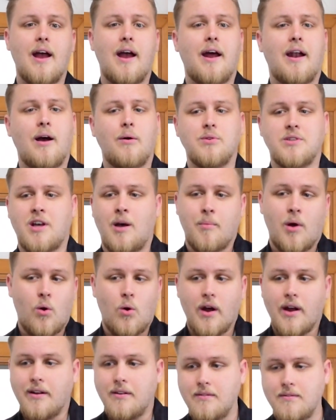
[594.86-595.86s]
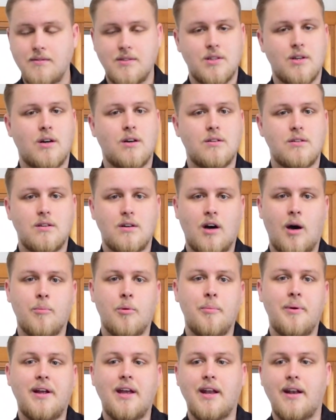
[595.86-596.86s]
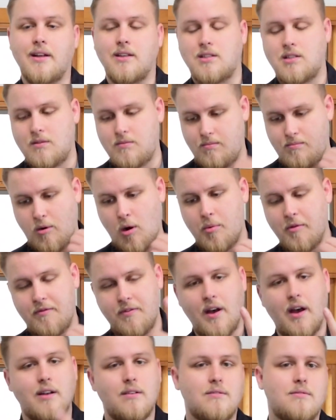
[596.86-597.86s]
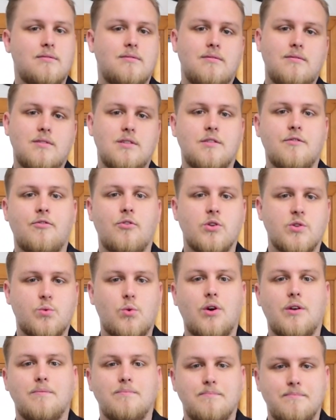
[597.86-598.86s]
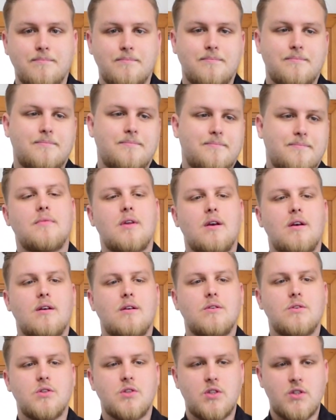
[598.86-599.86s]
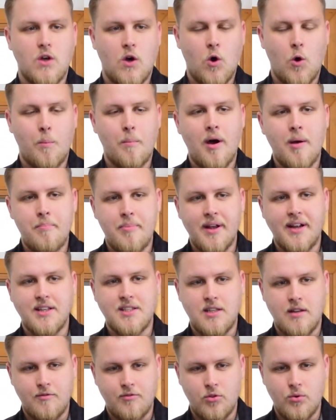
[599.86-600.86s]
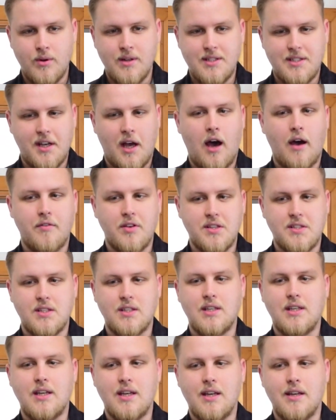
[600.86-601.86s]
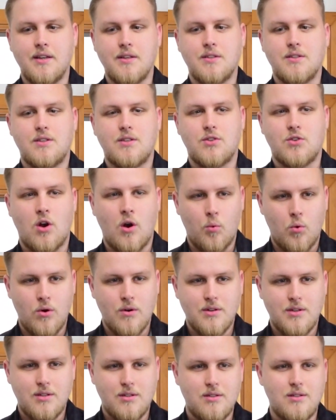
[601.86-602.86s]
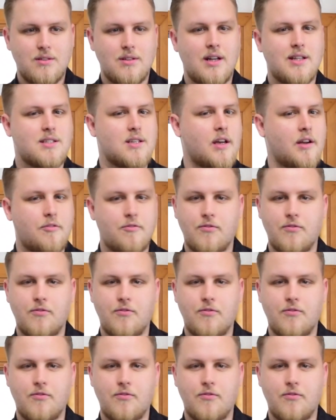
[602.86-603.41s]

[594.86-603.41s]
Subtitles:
and I was on my way. So humble beginnings. Boba Fett is the first one. So my biggest influence obviously is Star Wars. That's